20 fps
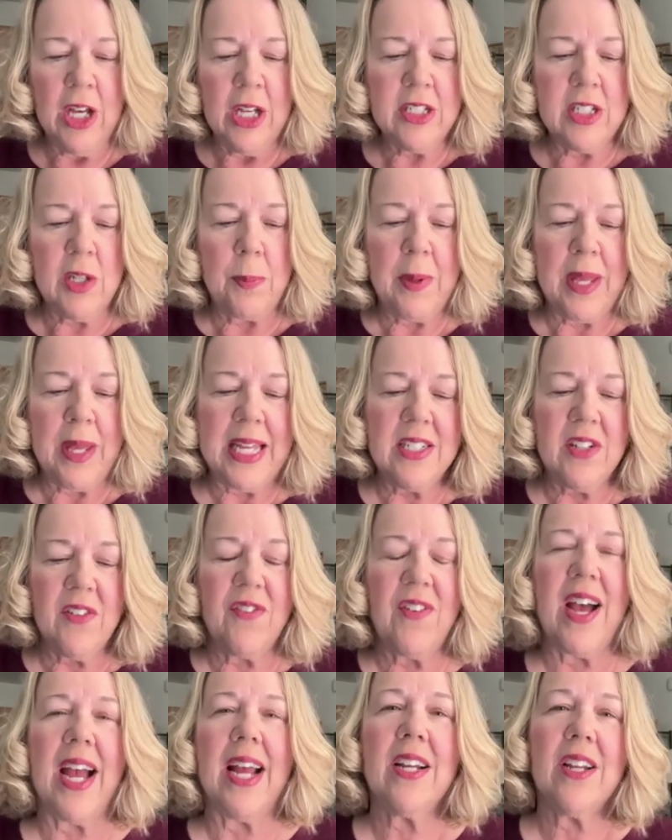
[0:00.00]
To be
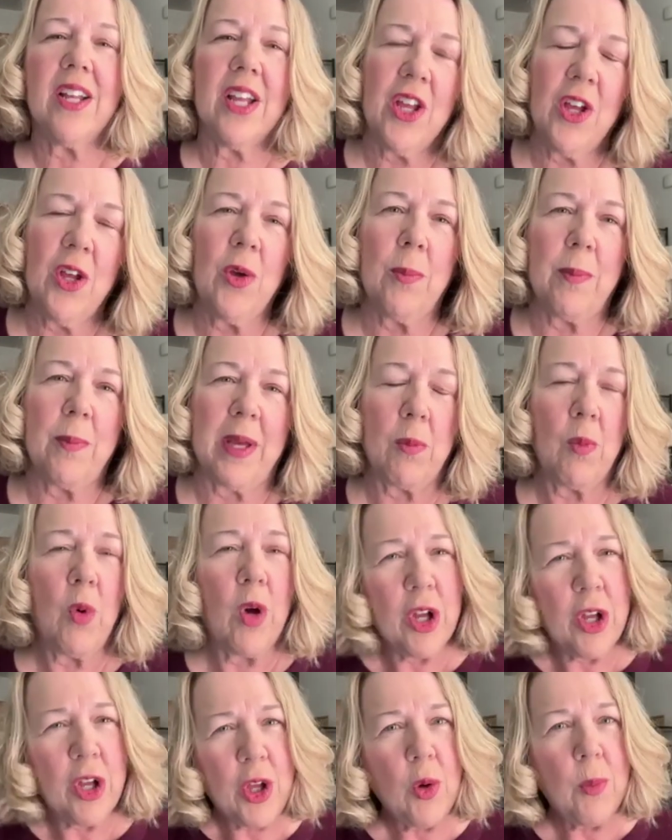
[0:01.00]
divinely human.
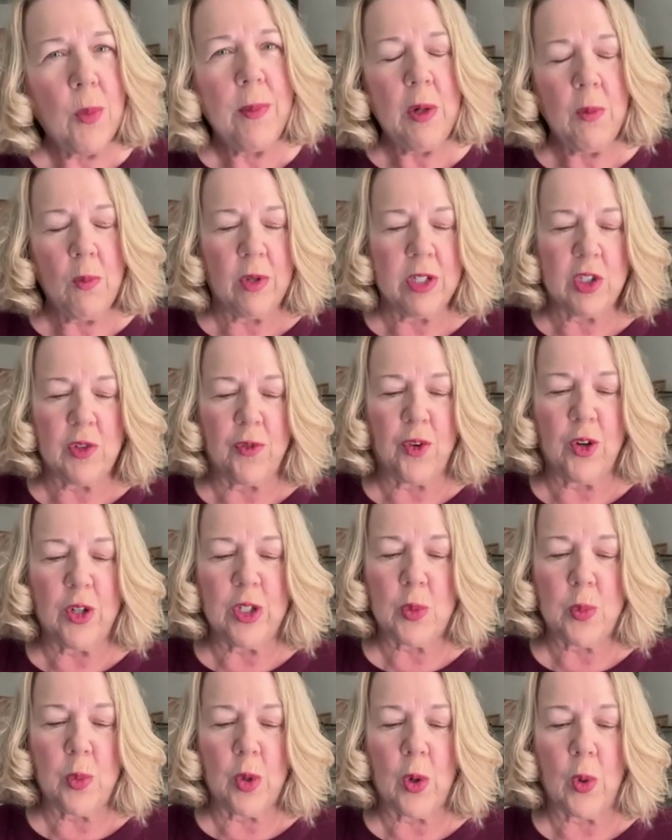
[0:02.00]
Well, human was
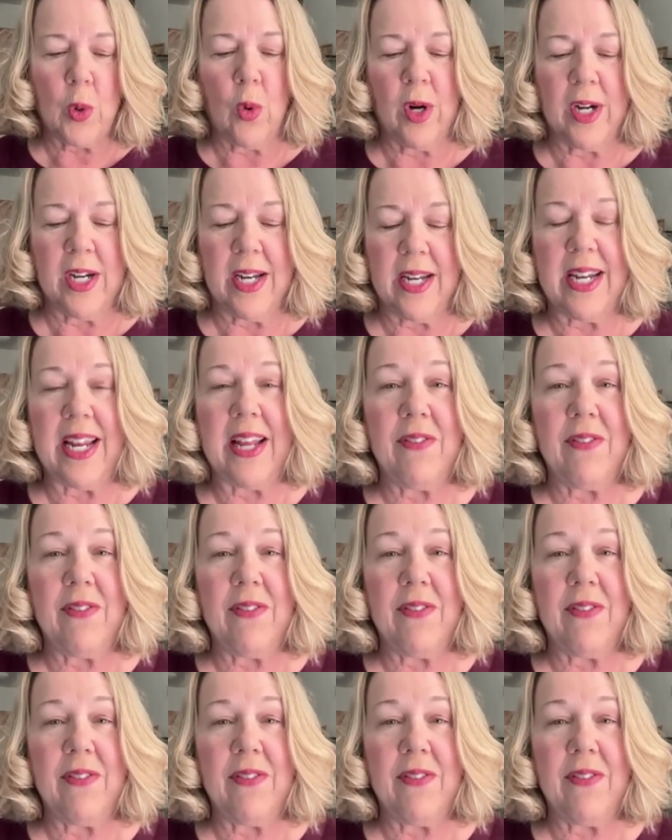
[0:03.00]
first recorded